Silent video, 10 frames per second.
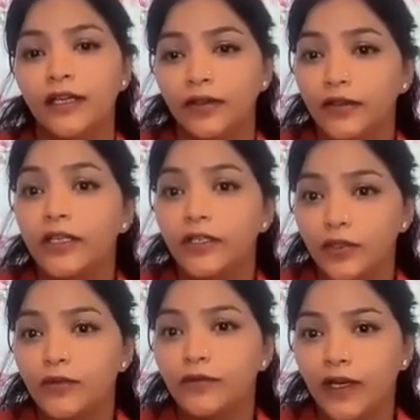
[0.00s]

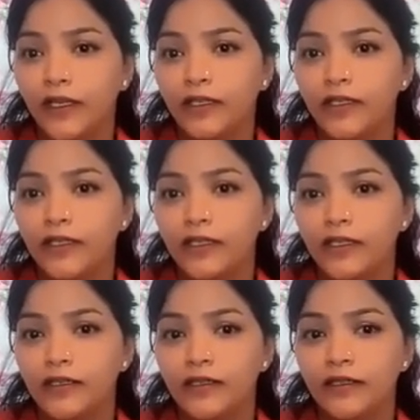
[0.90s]
herein to find
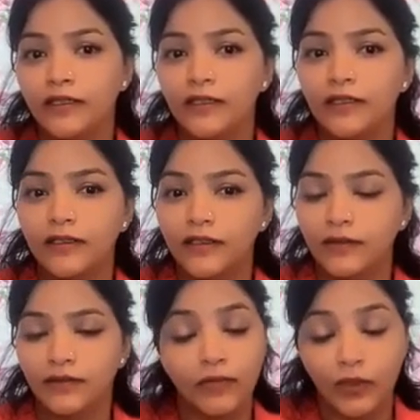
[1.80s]

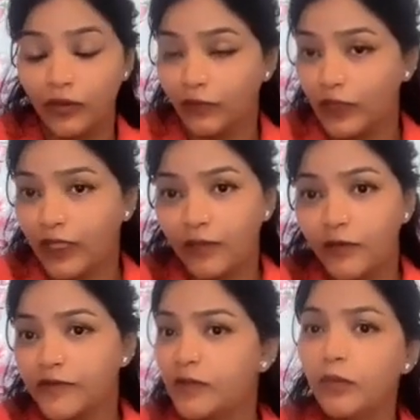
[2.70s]
with the
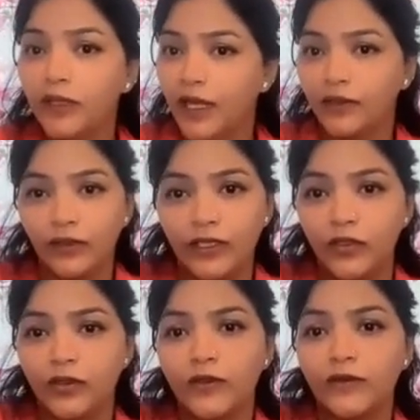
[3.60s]
help of simple
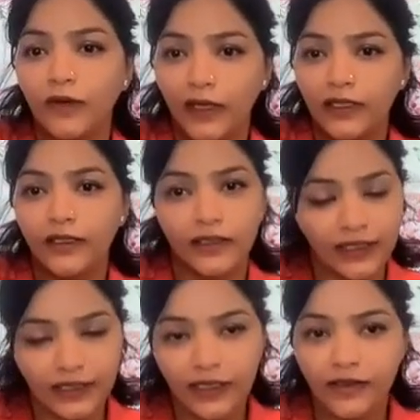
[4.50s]
calculations, find the
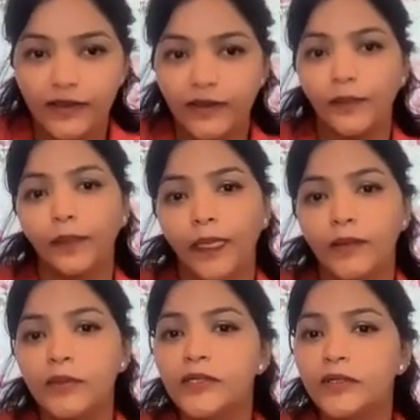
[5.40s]
correct answer.
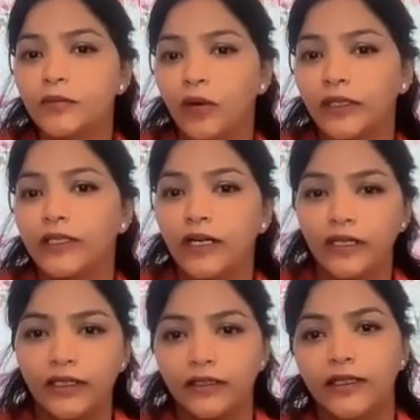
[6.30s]
A person bought an
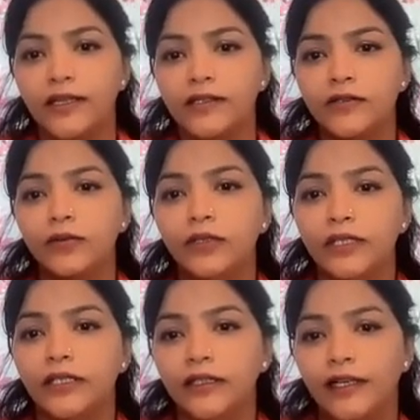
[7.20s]
article and sold
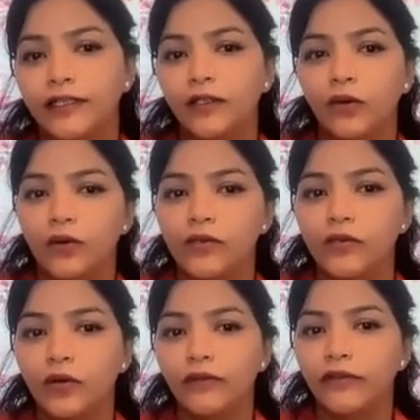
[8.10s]
it at a
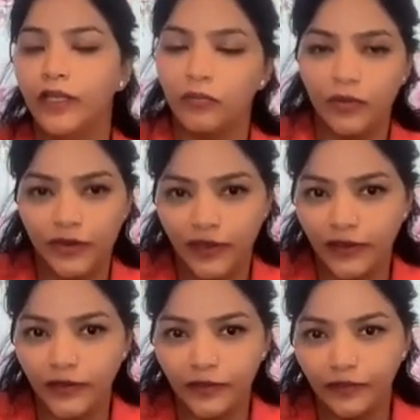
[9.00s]
loss of 10%.
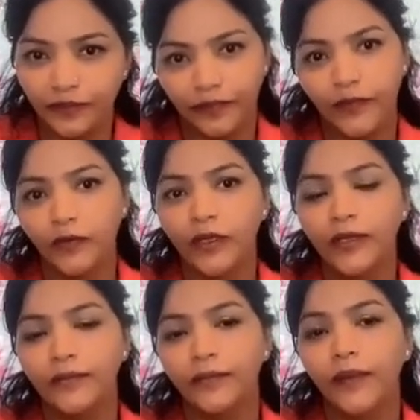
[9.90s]

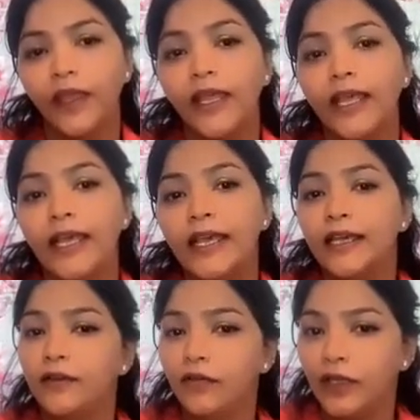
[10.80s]
Okay.
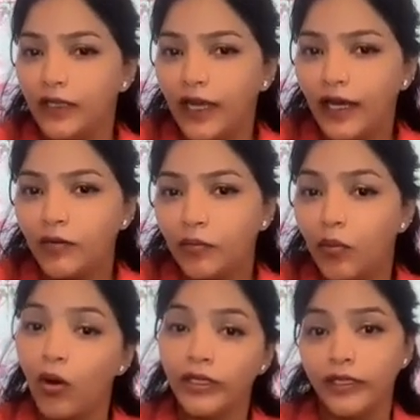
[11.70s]
If he had
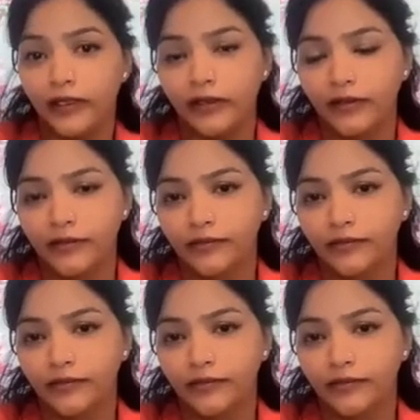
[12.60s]
bought it,